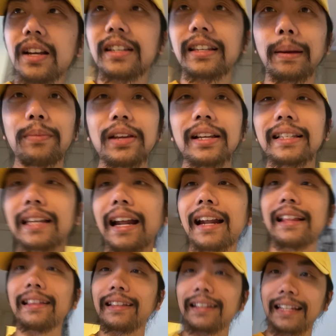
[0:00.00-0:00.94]
Some things
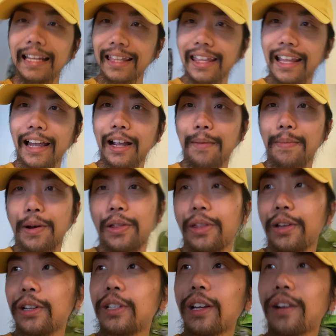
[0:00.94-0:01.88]
I did like about
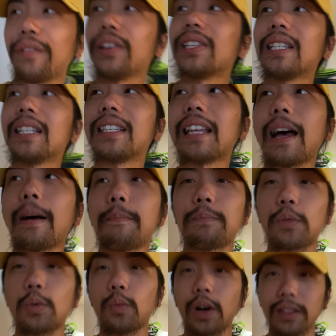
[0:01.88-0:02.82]
their service is that
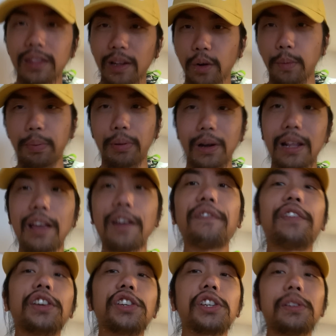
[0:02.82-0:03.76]
one, they were pretty
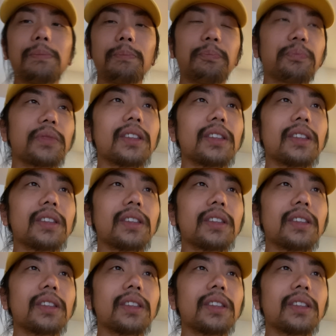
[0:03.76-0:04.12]
efficient.